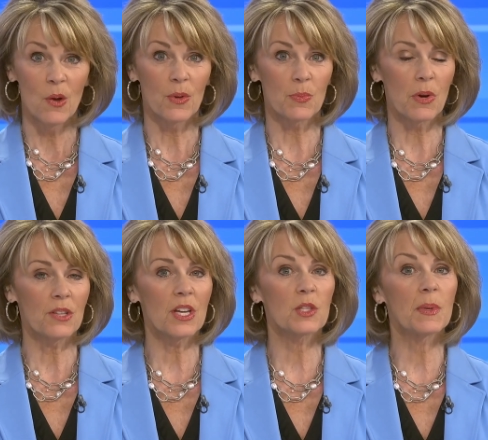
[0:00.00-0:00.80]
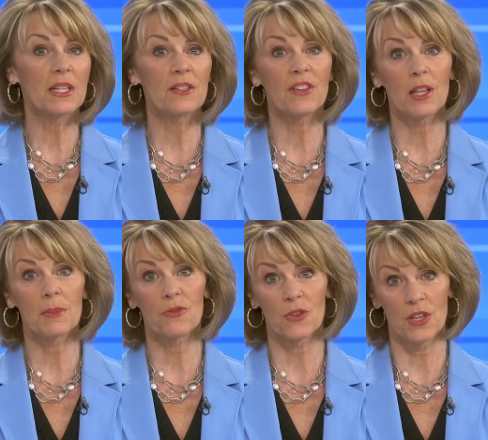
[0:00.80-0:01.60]
Well, the project's been in
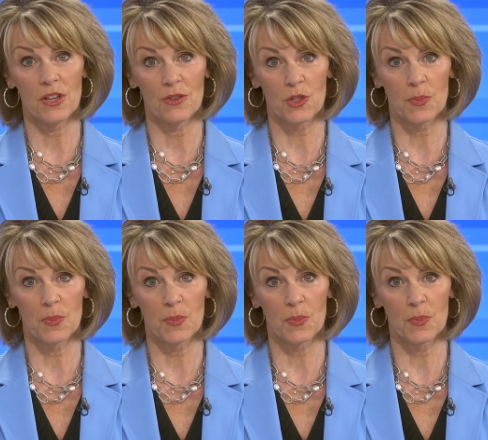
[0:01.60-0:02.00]
development for years,